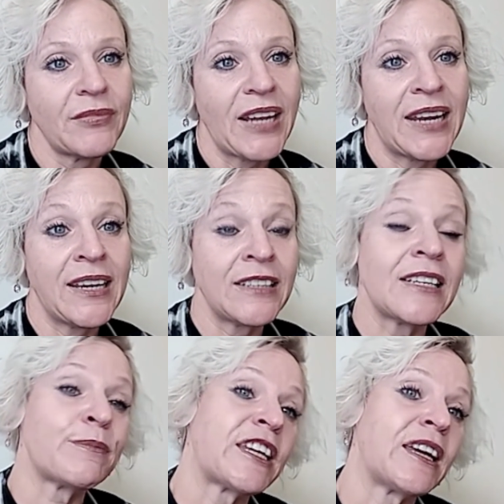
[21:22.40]
it does
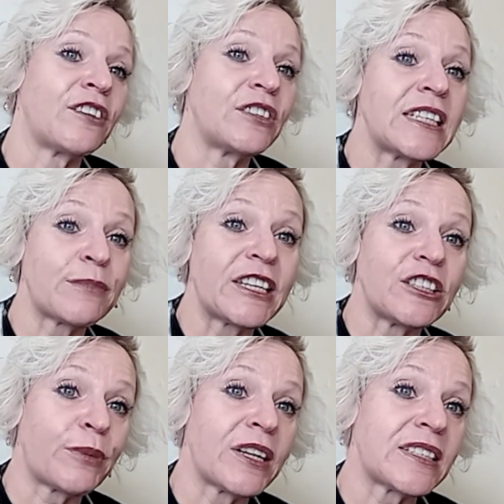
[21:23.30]
make you angry. It does make you
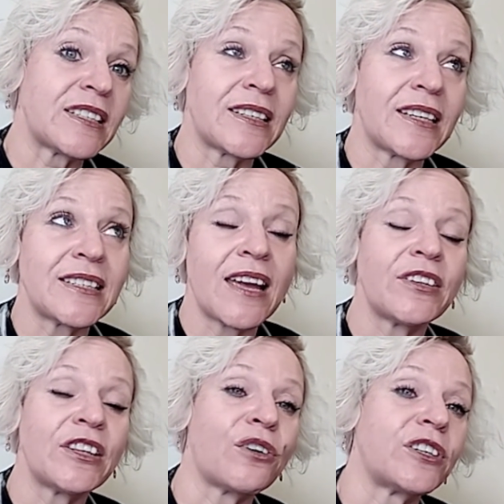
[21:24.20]
depressed. It's a heavy
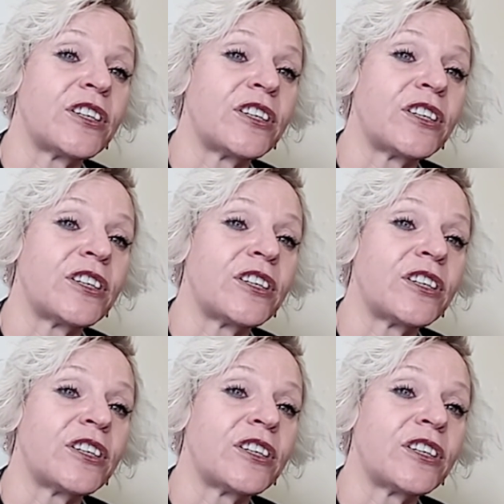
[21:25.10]
load.